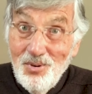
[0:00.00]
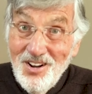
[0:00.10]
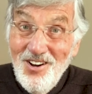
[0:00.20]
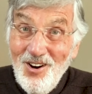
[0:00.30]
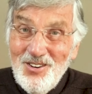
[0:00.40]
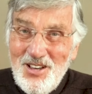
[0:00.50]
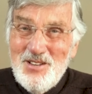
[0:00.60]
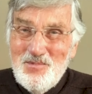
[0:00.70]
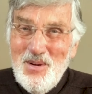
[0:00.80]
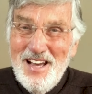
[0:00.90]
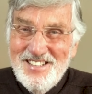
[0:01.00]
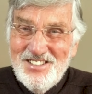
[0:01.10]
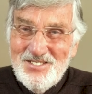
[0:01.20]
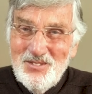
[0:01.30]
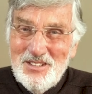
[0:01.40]

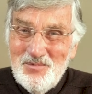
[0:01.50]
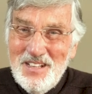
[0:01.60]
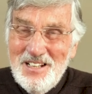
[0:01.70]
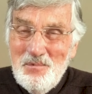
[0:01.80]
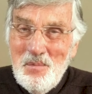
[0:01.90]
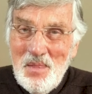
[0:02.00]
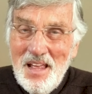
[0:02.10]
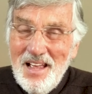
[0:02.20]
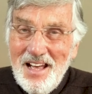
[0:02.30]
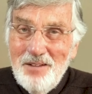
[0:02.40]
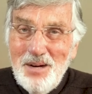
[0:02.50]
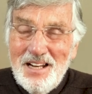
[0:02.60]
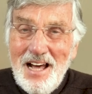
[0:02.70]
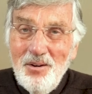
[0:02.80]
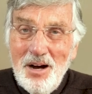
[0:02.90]
preoccupation with me
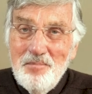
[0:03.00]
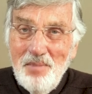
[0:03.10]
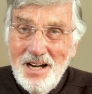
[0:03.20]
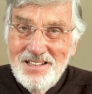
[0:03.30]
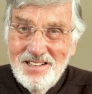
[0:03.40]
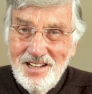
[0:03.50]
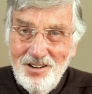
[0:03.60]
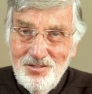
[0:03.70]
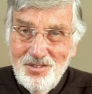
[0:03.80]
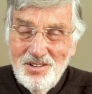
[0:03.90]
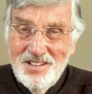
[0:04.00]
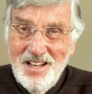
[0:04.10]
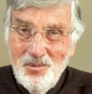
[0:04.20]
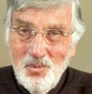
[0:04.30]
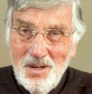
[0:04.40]
about how I might love
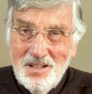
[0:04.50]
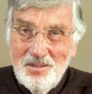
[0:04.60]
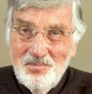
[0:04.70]
that way.